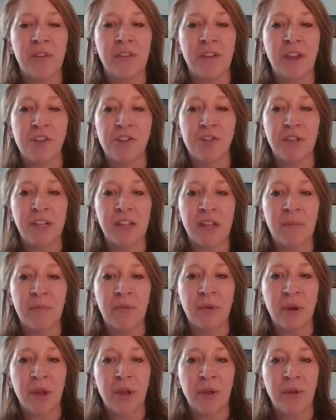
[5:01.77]
North Country Club
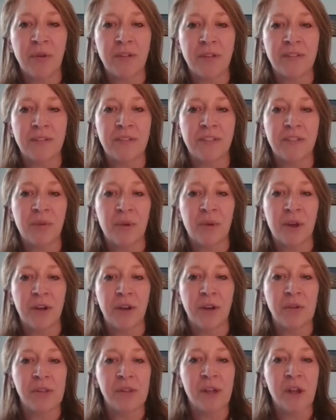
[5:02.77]
Road in
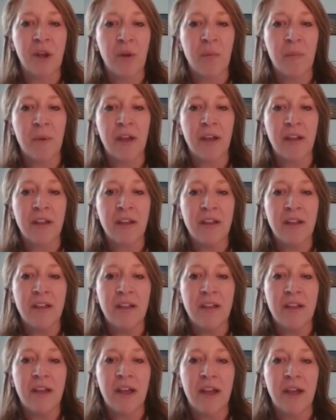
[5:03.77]
Stillwater, Oklahoma.
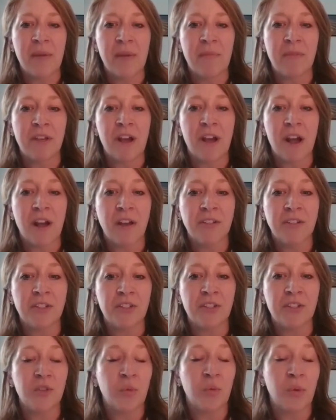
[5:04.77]
The cost
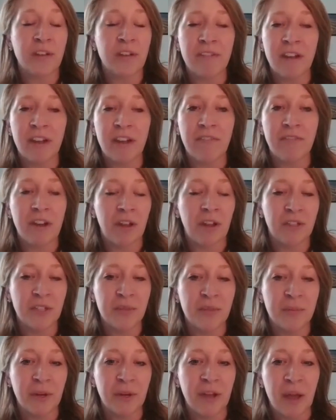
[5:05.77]
is
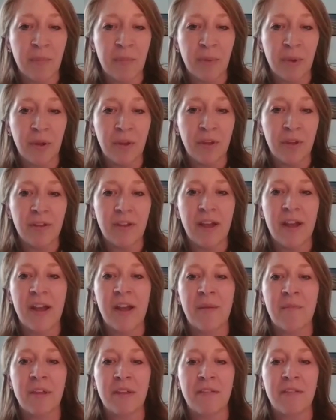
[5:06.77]
$25 per couple.
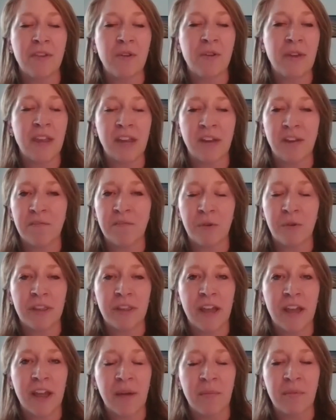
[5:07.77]
If you can't afford
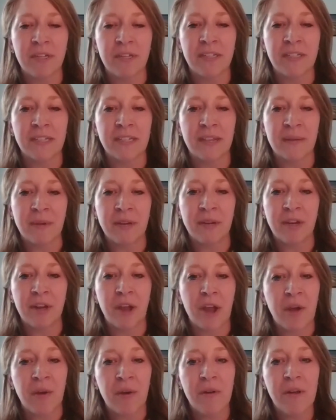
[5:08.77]
that, please let me
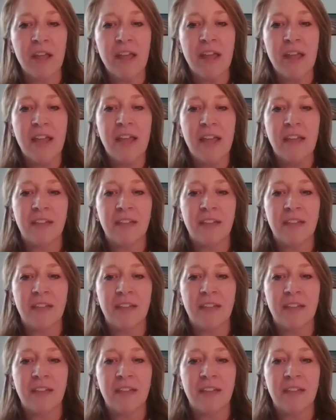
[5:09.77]
know.